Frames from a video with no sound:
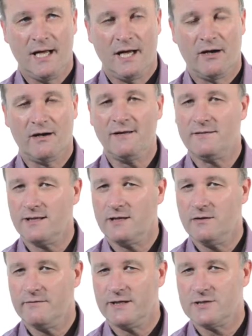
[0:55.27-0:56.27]
Now I think
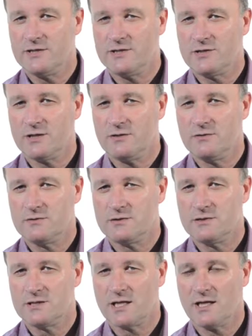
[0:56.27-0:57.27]
you've actually
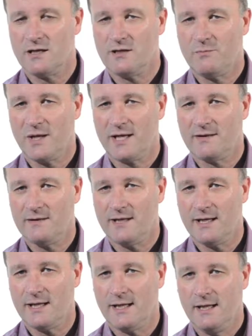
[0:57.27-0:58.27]
chosen to cut the pack
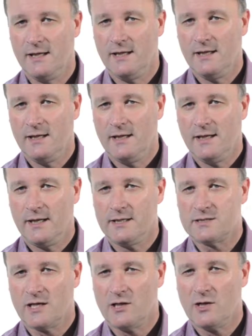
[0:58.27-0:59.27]
there, and
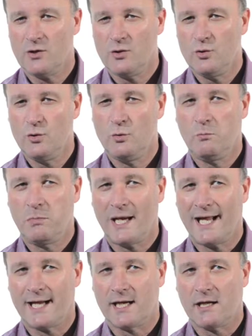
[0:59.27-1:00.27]
it's a low
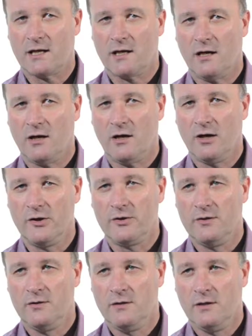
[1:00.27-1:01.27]
black card.
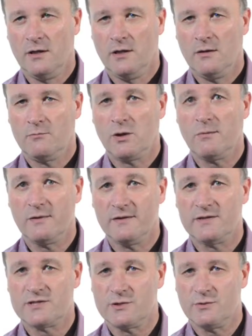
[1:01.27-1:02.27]
Probably
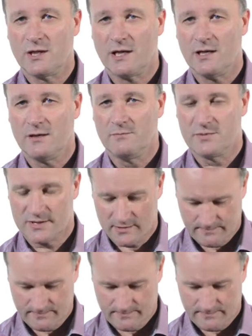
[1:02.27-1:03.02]
the 2 of clubs.